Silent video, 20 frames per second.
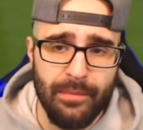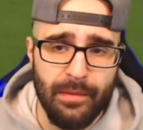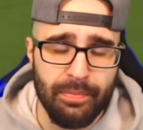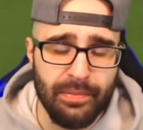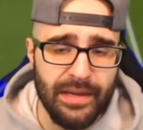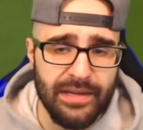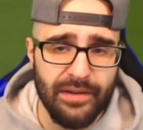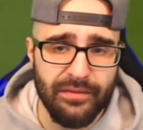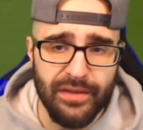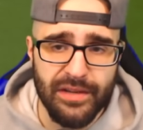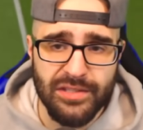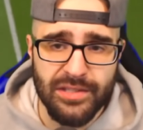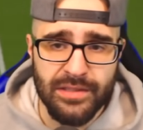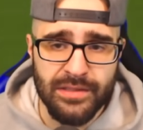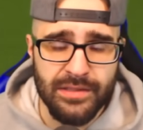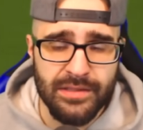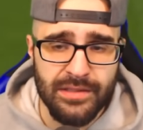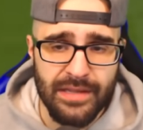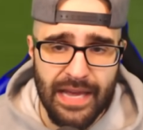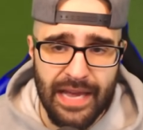I'm gonna play
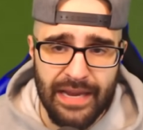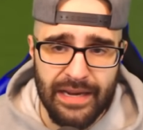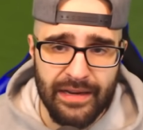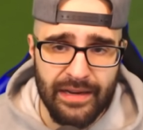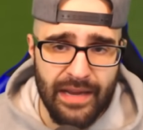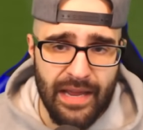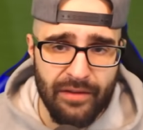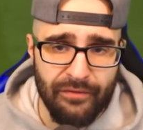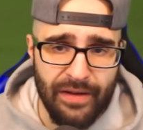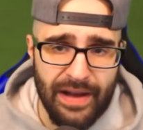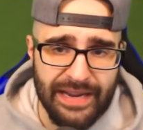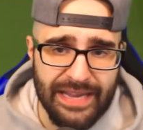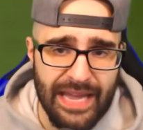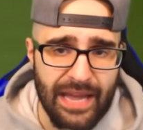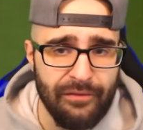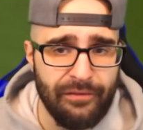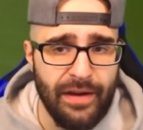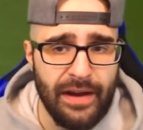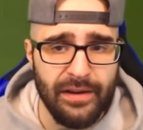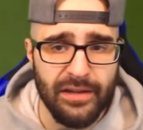divisions, and if I
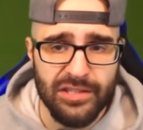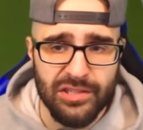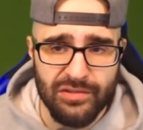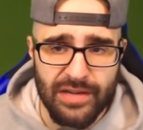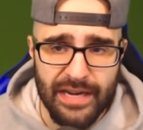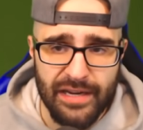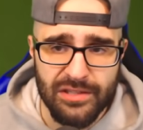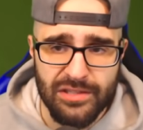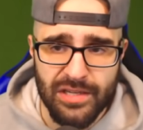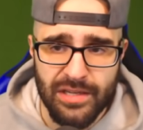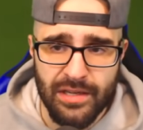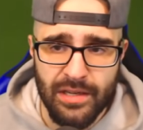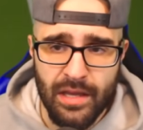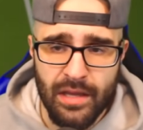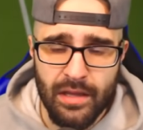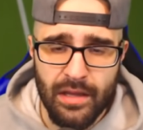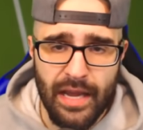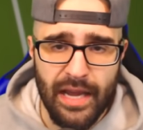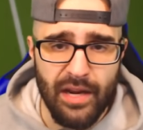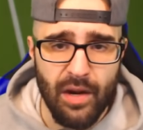can't find a strategy
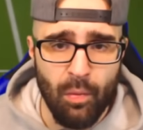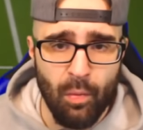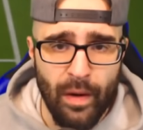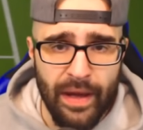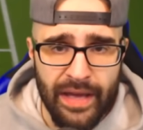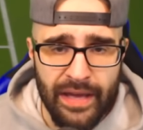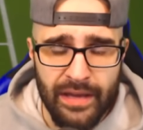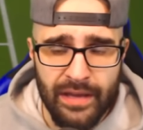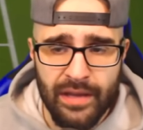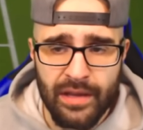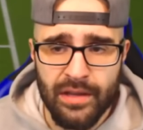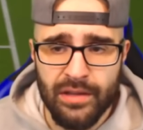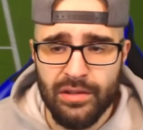and a way